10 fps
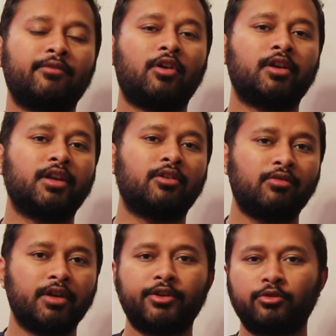not
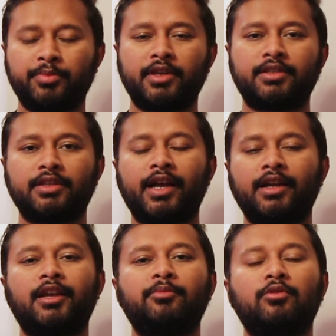enrolled into PhD,
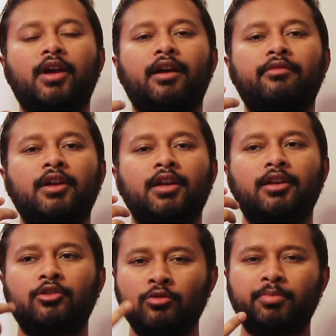that time you have
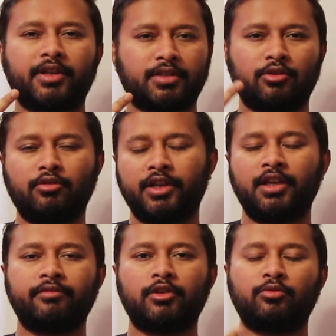two pressure. You are
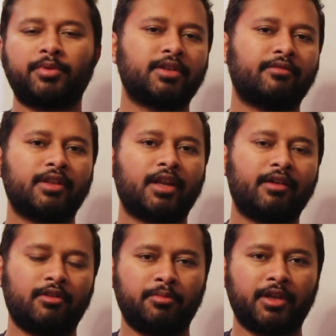dealing with two pressure, whether I
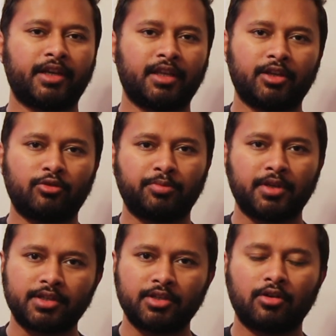will be getting into
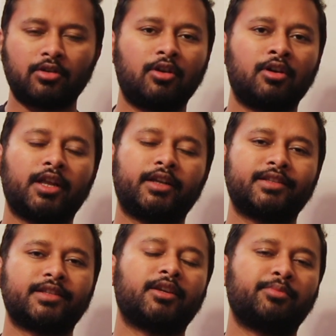PhD or not, and the
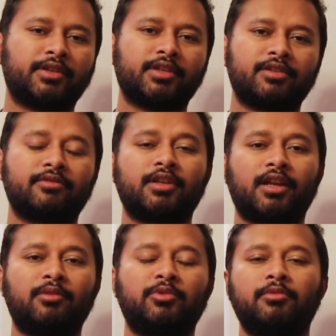second pressure is whether
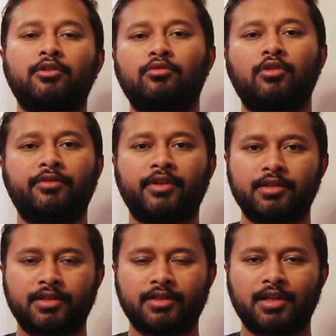I'll be able to qualify
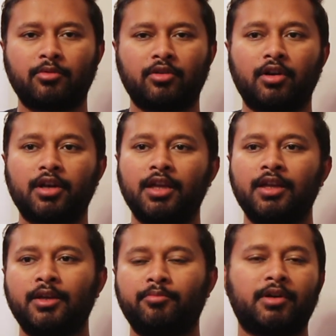this exam or not.
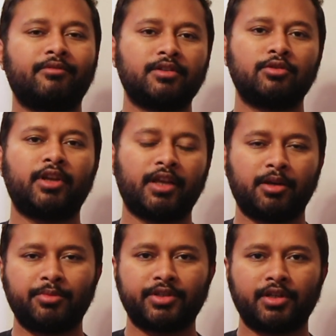But once you take
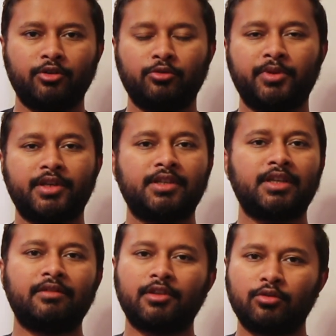admission into PhD,
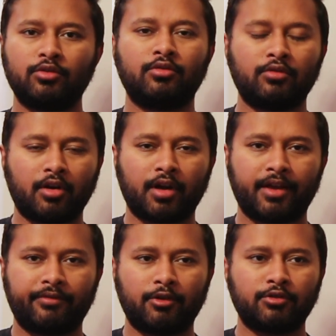even though you do not
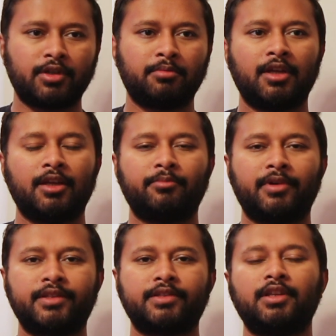have fellowship,
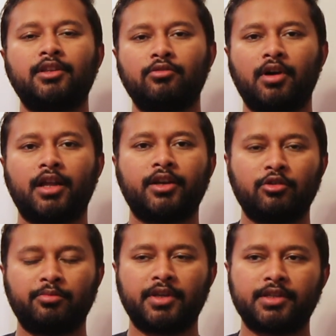but still you are
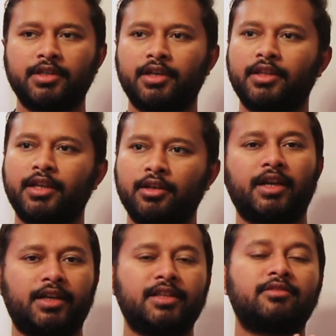into PhD, and then
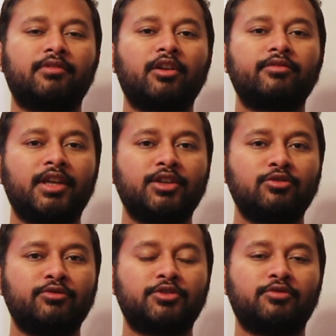at least one of the
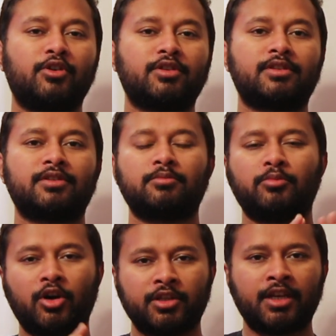issue which was
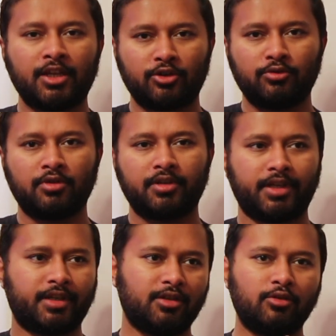bothering you,
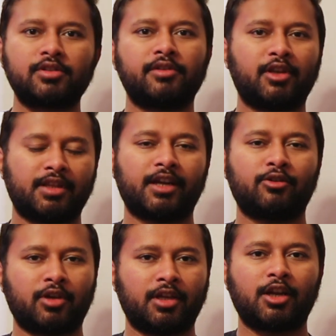it goes away, that
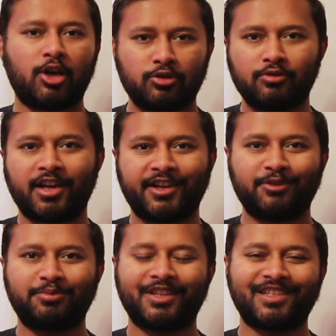okay, now you are
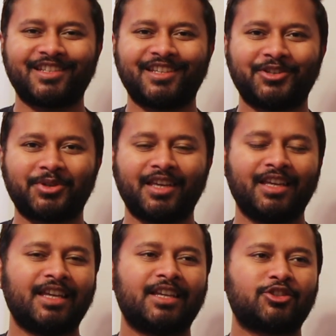into PhD. Okay.
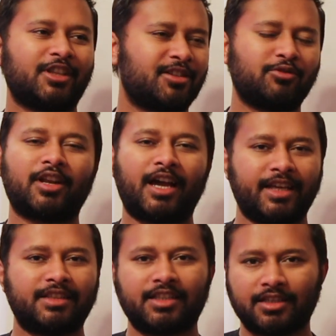So that's what
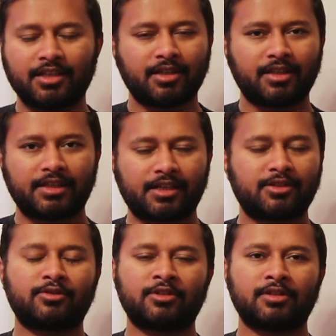I think.
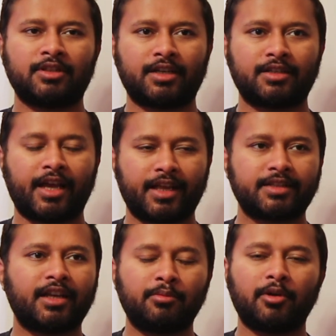That has
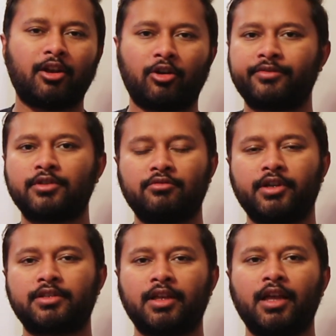helped a lot of
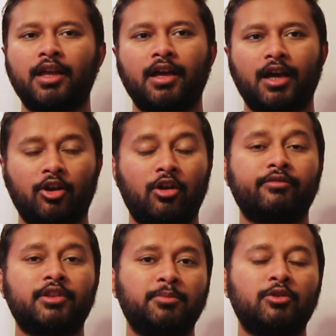students along
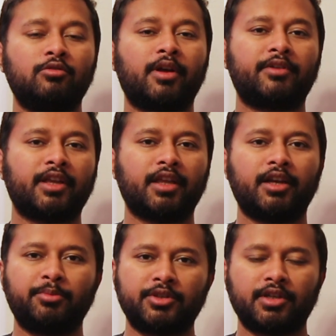with me who have taken
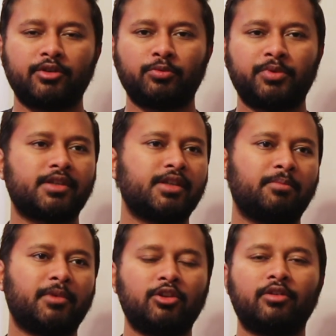admission into PhD,
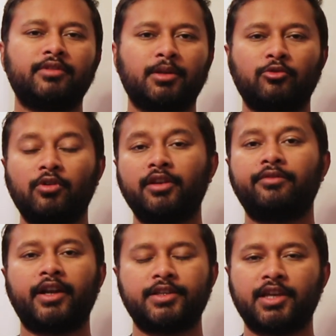and many of them
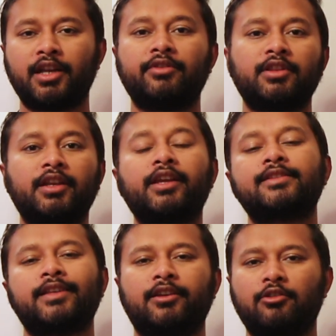qualified JRF in the
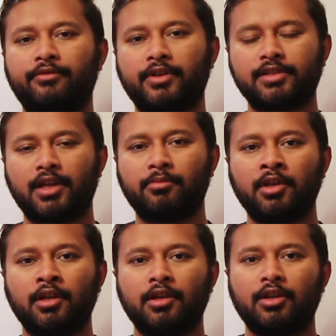next cycle of exam.
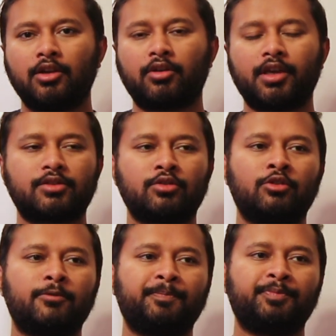Okay,
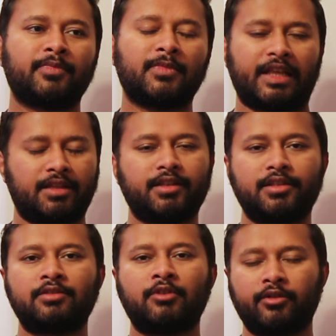so that this
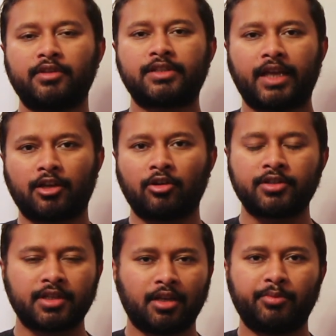is one of the
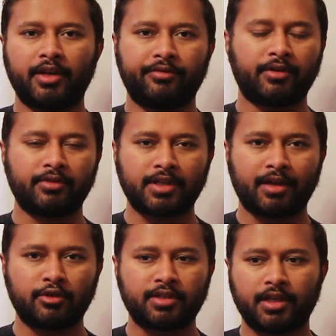psychological benefit which I
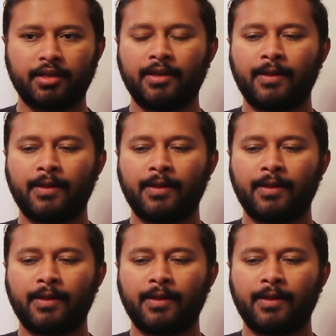would say.